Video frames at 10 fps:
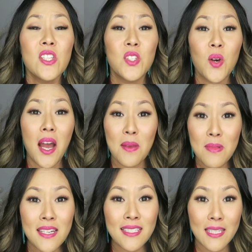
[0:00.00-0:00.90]
So I'm
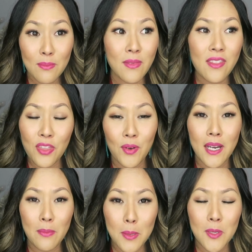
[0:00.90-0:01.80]
in some of the
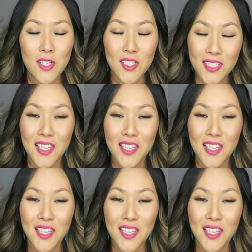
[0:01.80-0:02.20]
ThredUp commercials.